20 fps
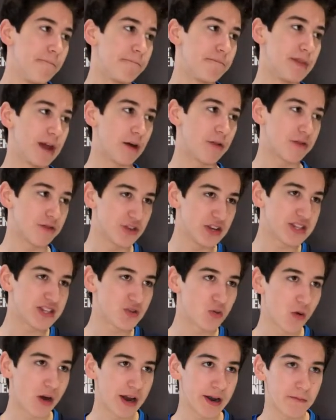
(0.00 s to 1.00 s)
Now, this
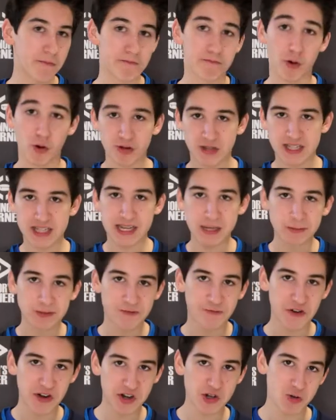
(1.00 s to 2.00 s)
one, both teams
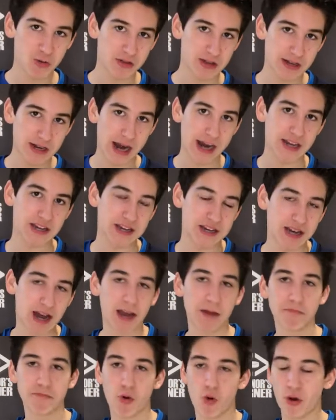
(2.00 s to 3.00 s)
finished with
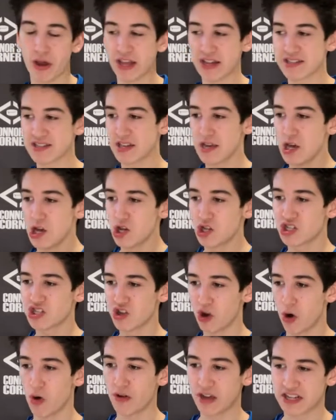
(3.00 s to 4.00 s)
99 points,
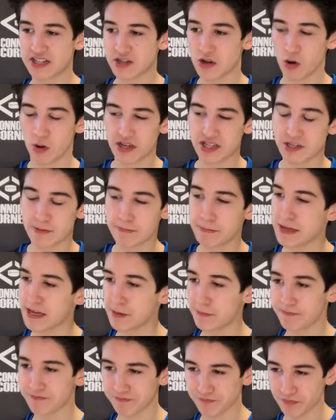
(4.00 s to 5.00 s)
so it's going to
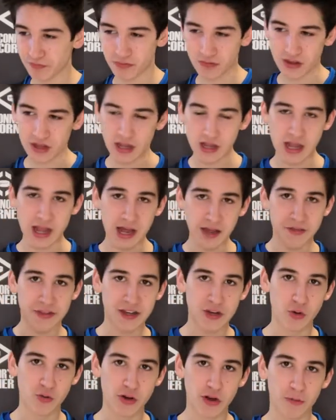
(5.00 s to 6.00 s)
be, I
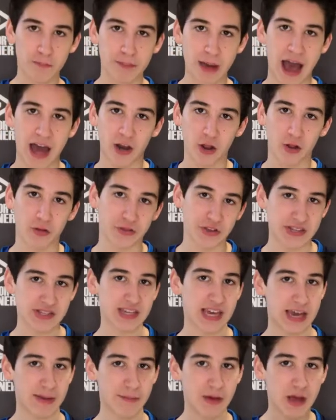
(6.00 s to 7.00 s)
think, a real battle of this
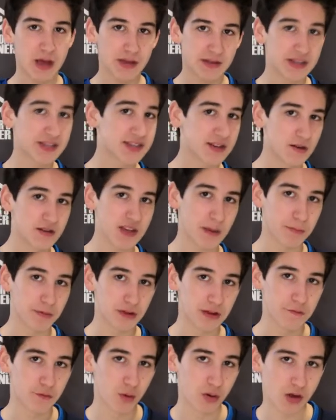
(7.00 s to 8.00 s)
game. This series, I
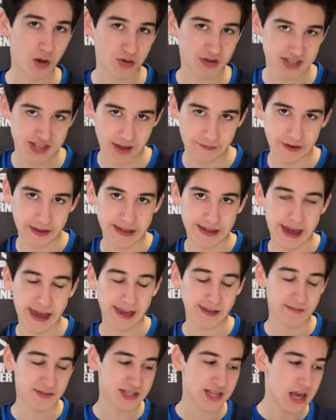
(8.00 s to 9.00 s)
believe, will go 7
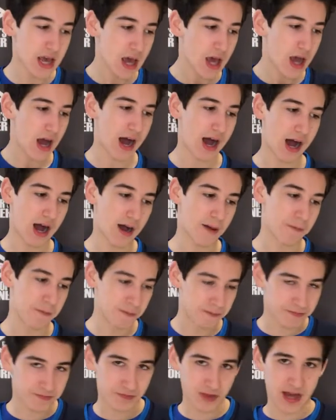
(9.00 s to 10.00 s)
games.
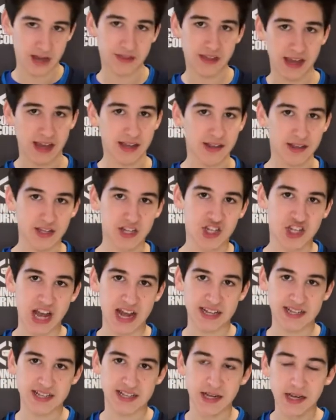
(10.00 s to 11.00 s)
I think the
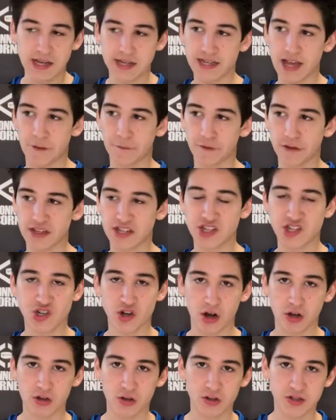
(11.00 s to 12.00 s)
Jets definitely
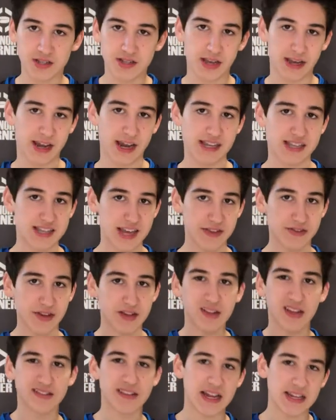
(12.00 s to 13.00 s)
struggled. Like I said, they
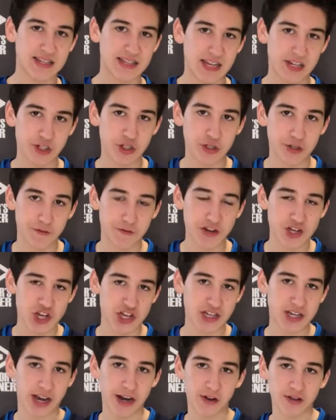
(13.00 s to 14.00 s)
let that Central
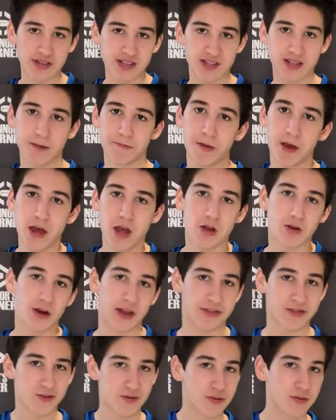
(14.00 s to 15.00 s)
Division title slip
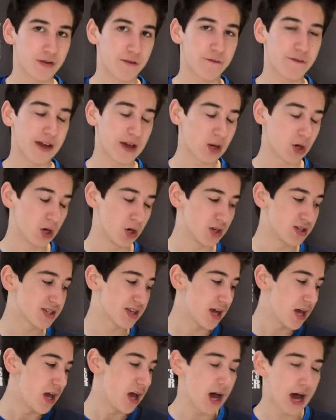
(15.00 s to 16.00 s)
right through their fingers.
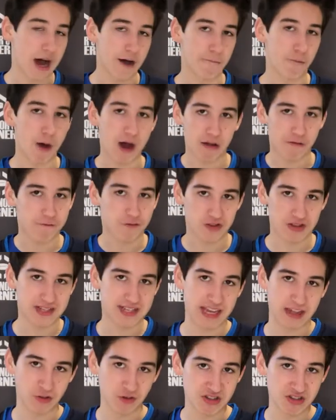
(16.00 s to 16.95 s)
While for the St.